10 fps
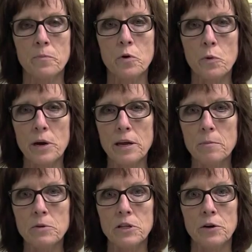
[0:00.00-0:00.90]

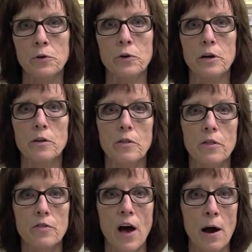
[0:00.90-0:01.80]
creams that are
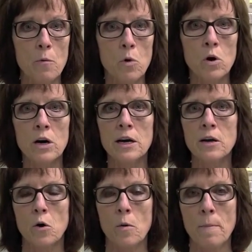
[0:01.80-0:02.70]

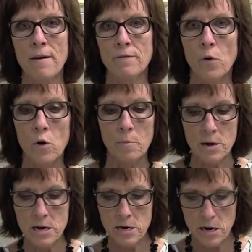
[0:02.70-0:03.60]
thyroid or
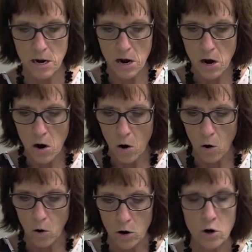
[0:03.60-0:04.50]
metformin
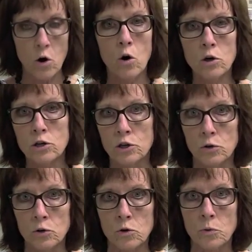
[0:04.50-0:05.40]
or
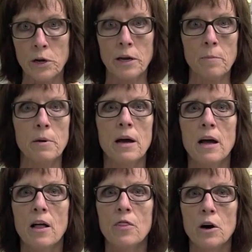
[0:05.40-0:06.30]
cortisol cream.
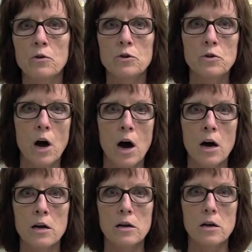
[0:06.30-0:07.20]
Those are
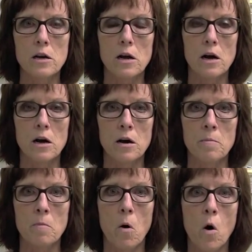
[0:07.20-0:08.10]
not
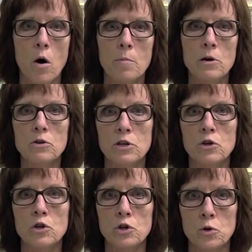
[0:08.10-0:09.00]
hormones that
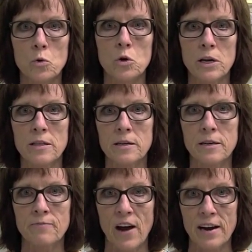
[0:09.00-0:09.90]
are stored in the
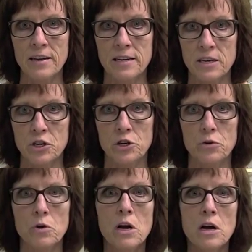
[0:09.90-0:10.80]
fatty
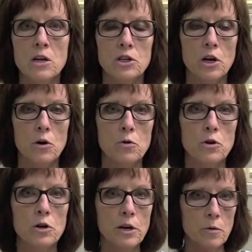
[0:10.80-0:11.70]
tissue. So
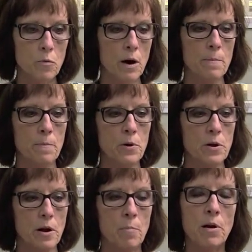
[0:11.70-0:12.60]
you're going
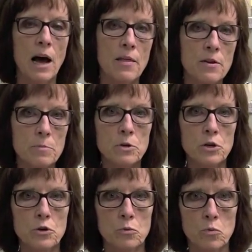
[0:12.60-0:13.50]
to apply them
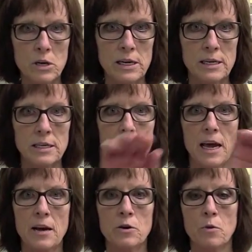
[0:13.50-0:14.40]
to your wrist
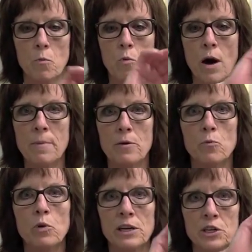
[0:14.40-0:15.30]
and rub it
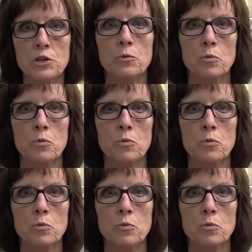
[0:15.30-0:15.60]
wrist to